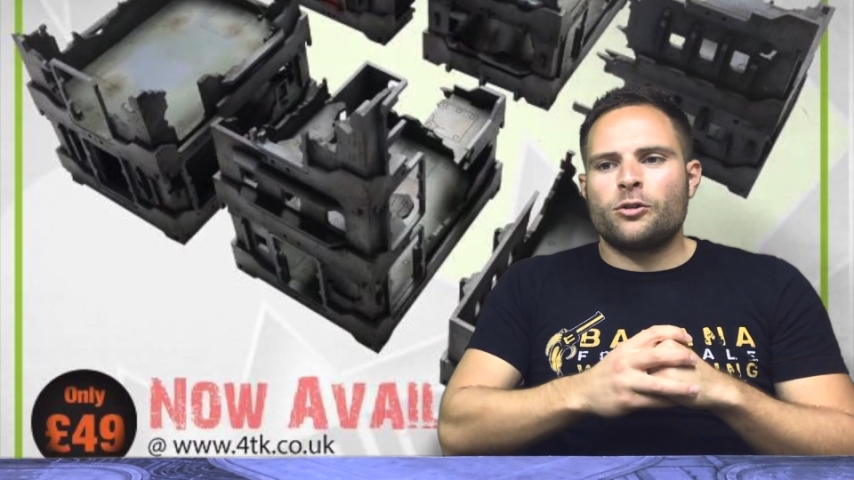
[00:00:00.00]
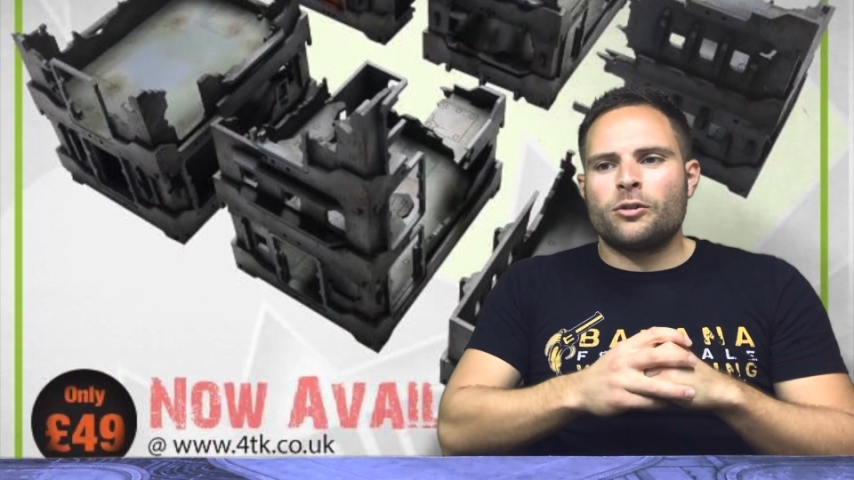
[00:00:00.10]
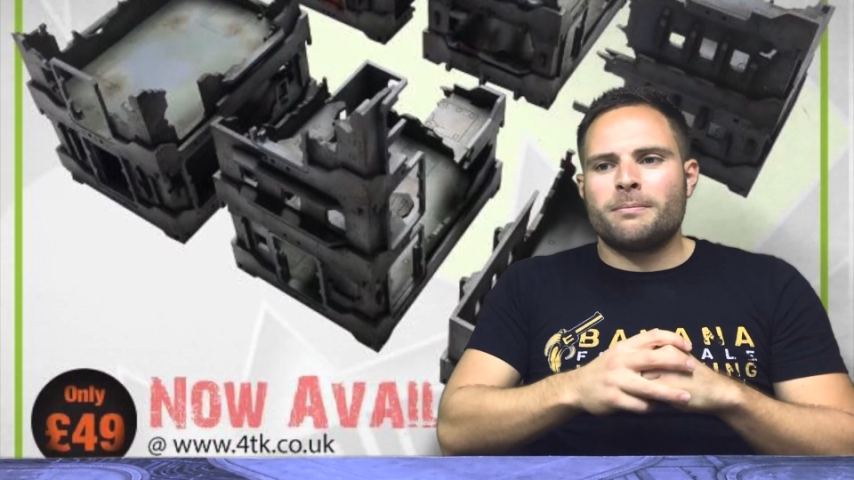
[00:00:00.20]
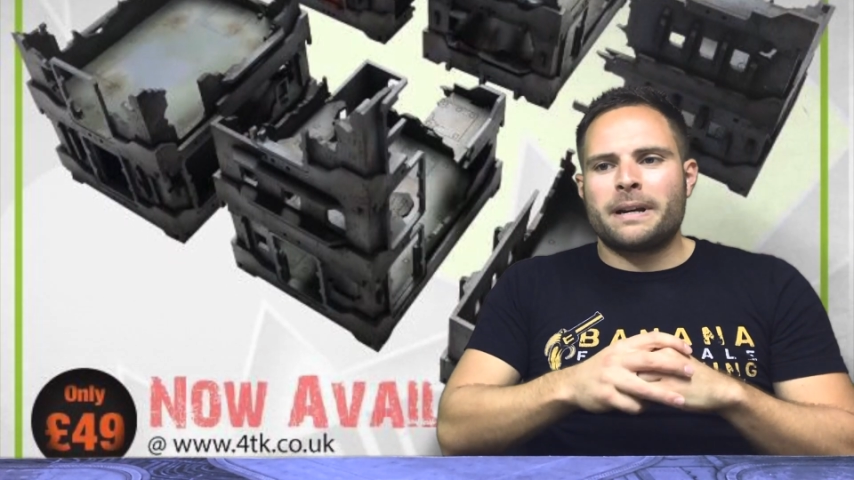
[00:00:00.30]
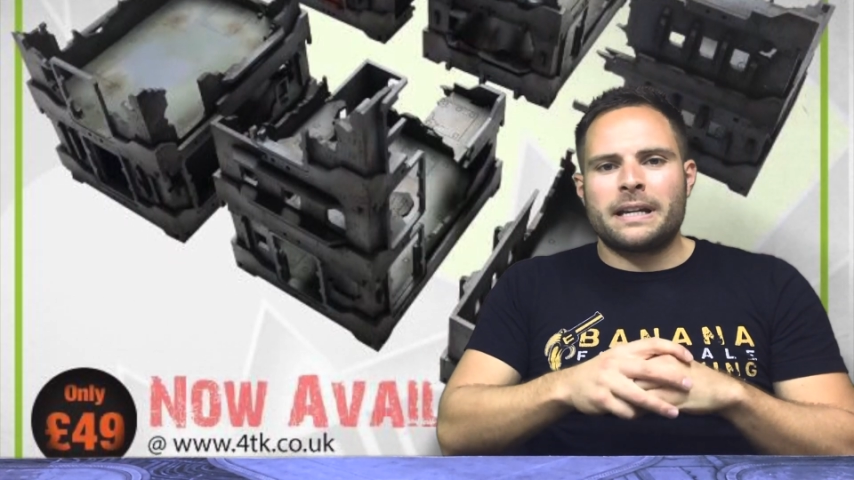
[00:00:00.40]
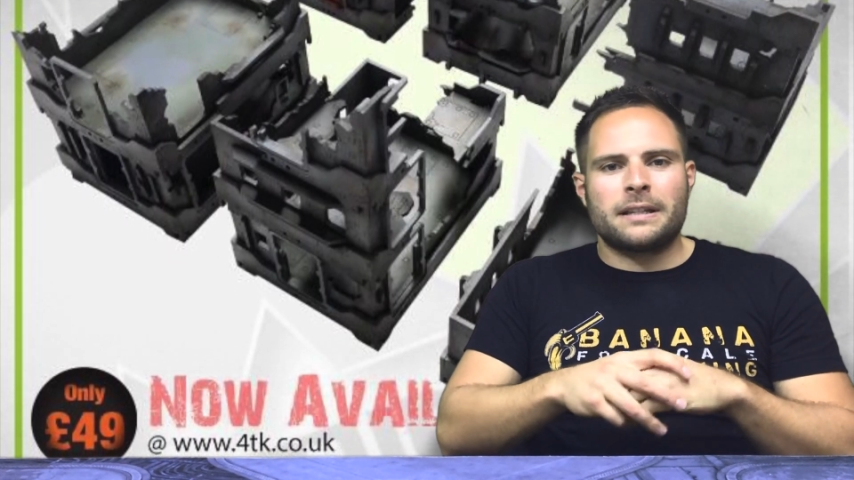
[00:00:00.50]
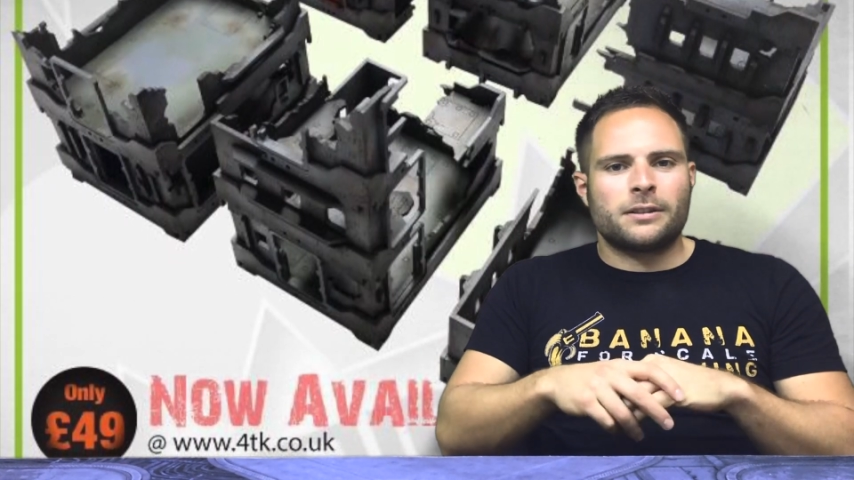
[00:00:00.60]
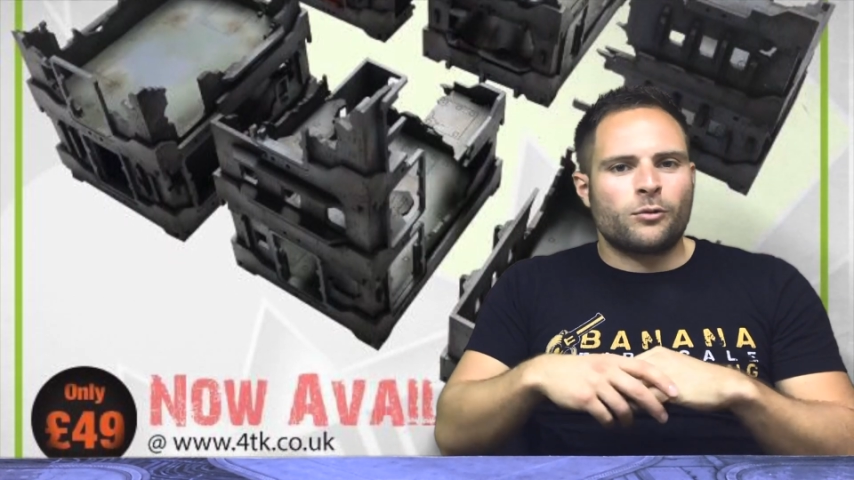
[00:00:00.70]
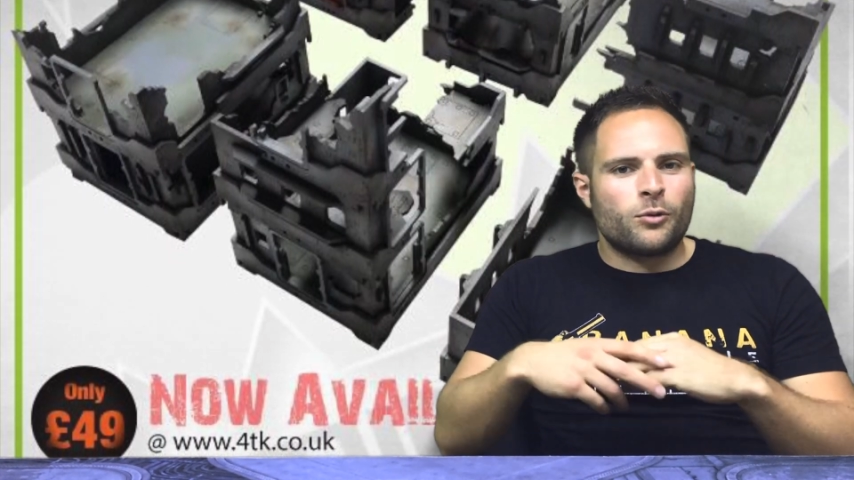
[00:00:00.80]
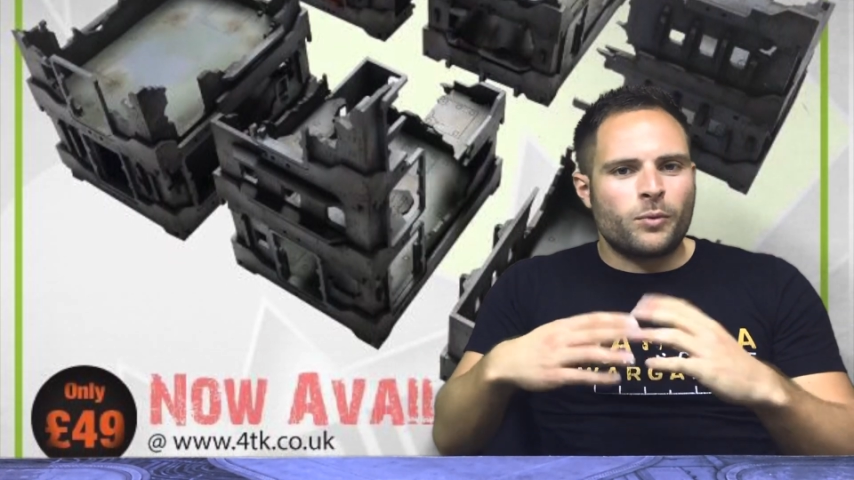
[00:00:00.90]
You can make it
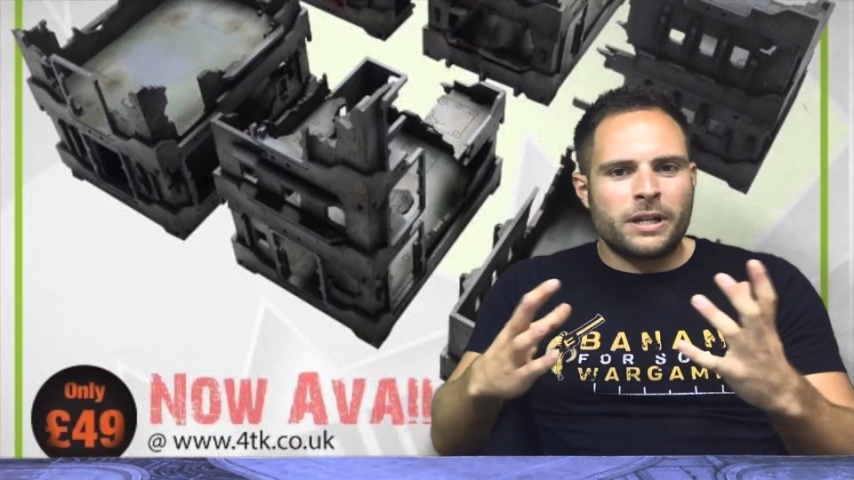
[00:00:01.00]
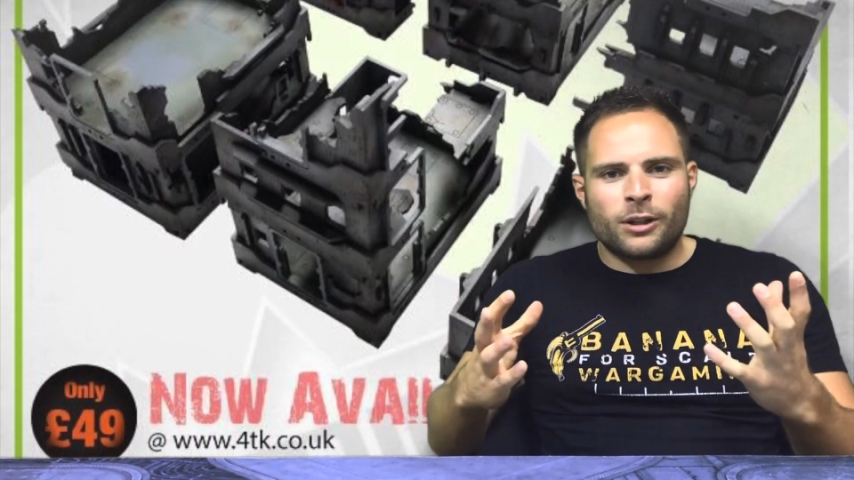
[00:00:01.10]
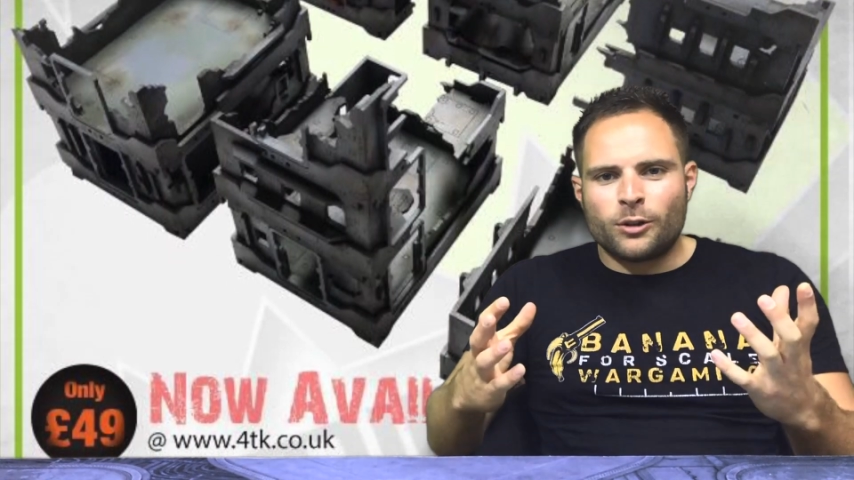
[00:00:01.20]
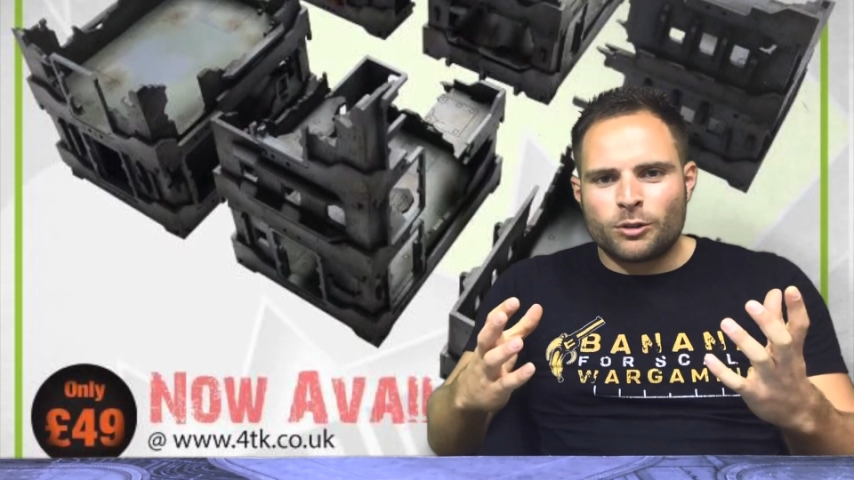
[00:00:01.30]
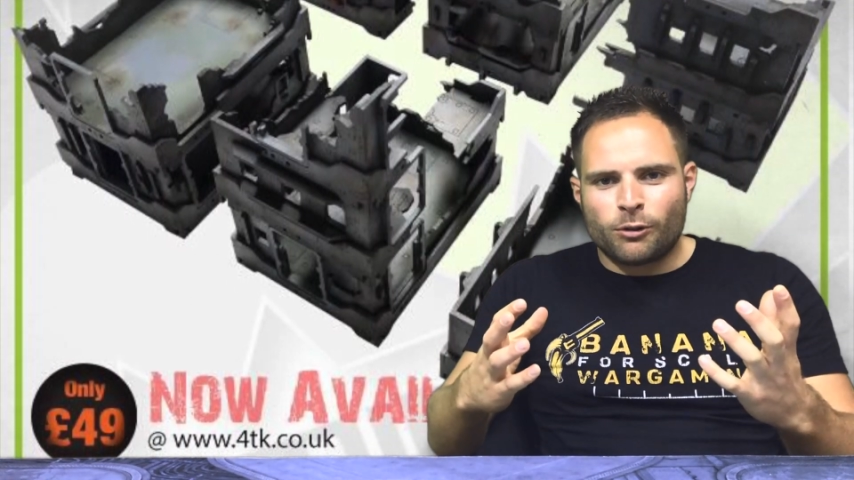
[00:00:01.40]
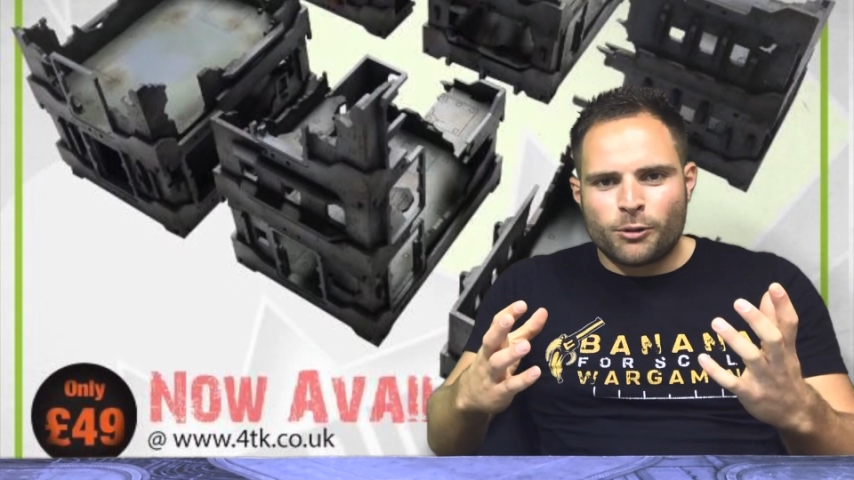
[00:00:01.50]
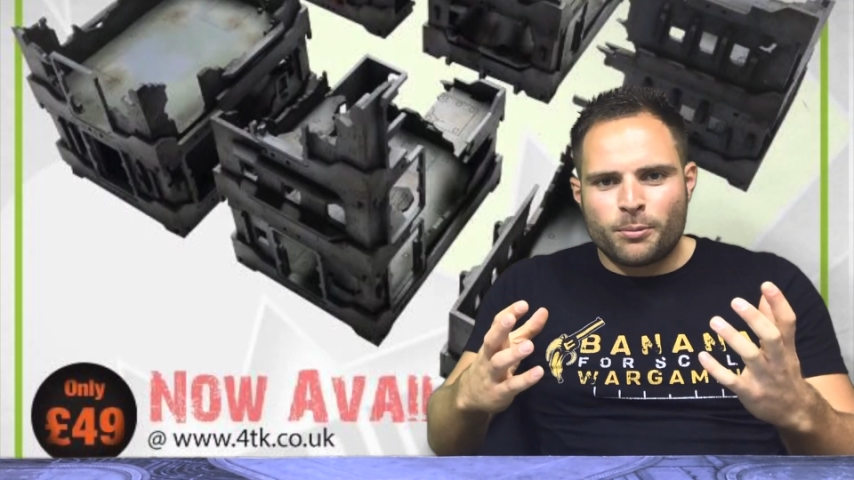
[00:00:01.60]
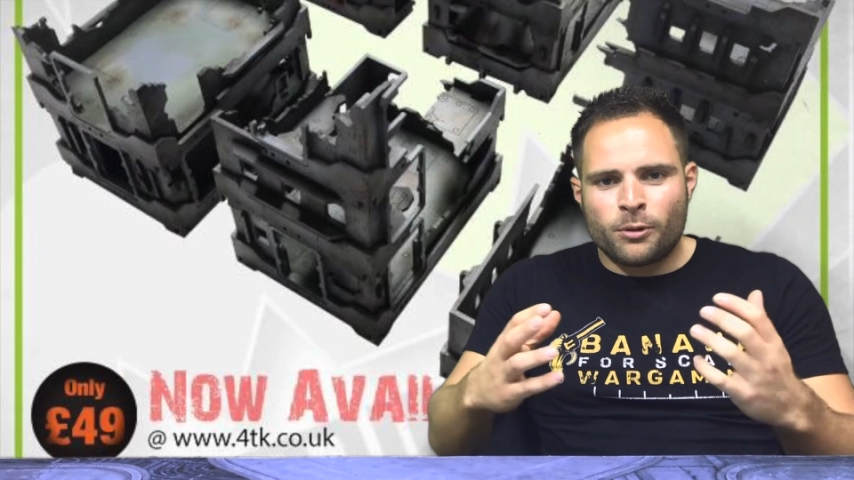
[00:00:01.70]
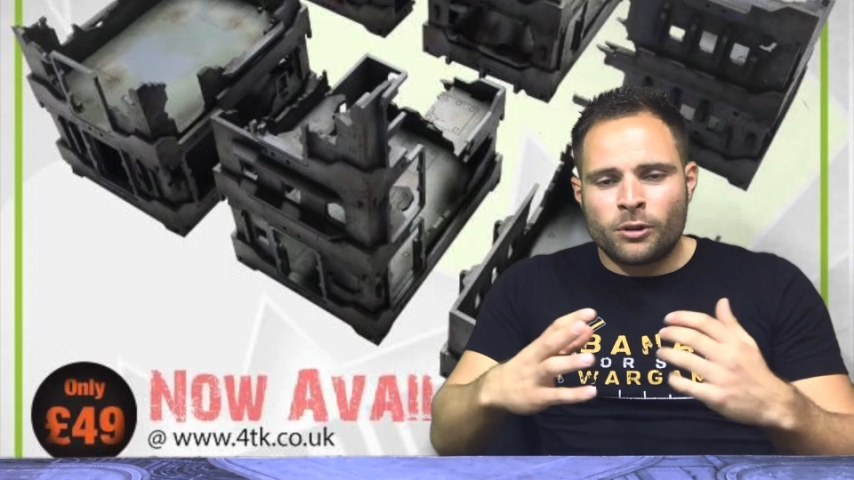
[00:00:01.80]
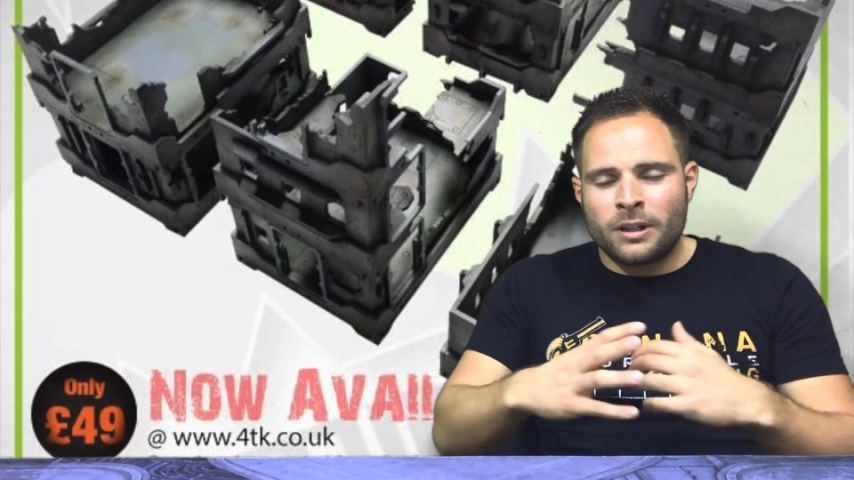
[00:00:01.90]
so all the windows are
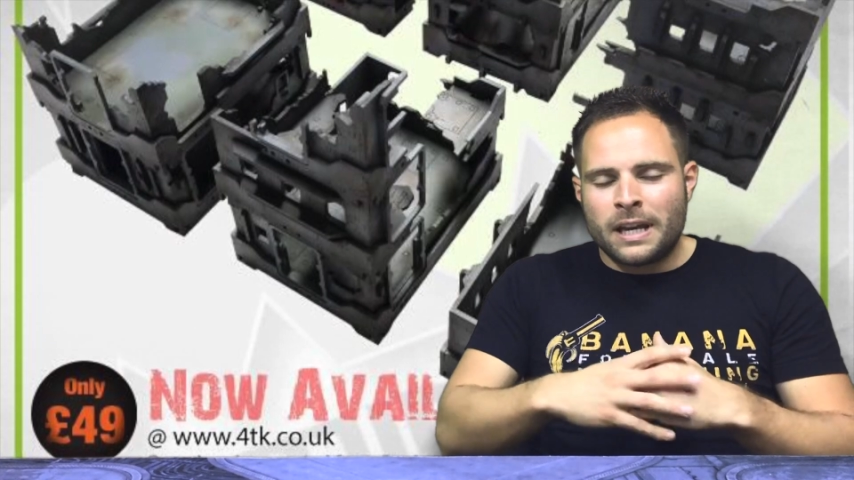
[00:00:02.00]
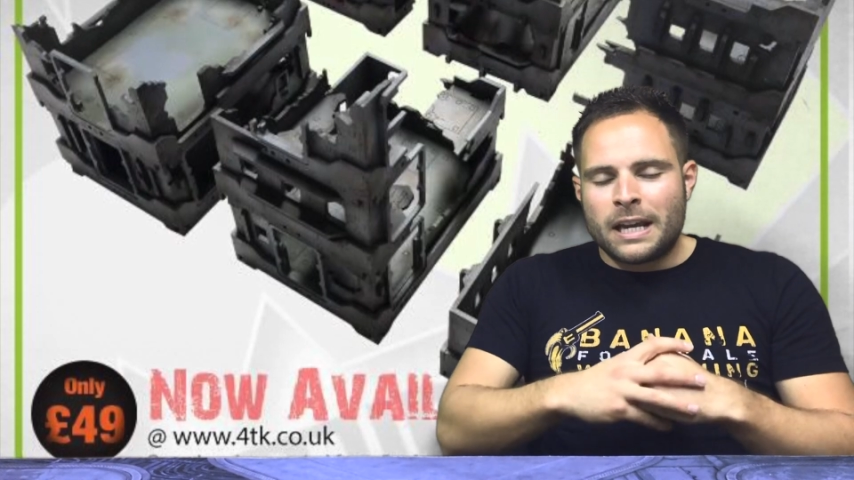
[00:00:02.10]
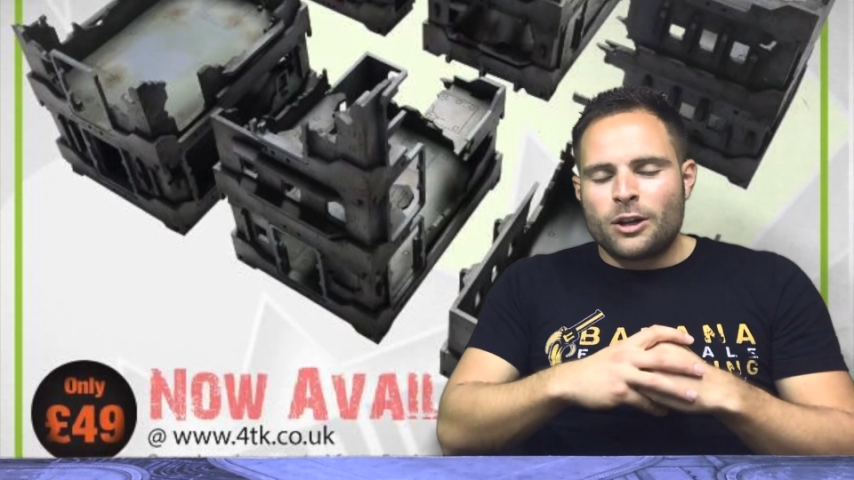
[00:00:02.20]
open.